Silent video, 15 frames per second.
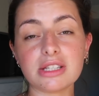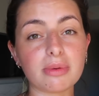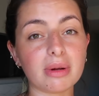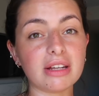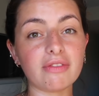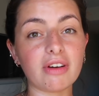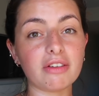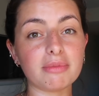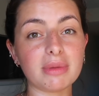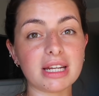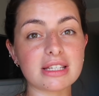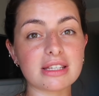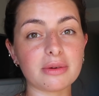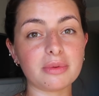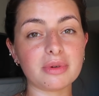twenty-five
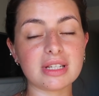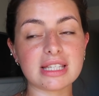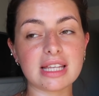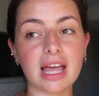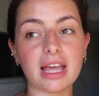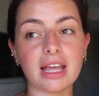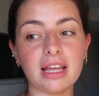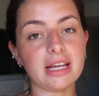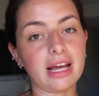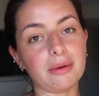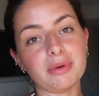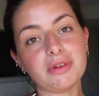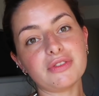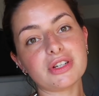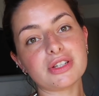minutes, I wanna say. So yeah,
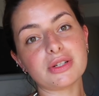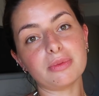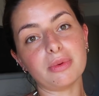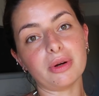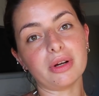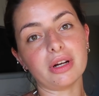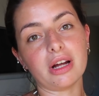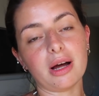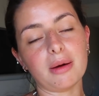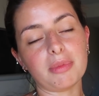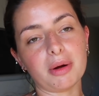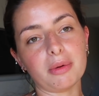we've just woken up.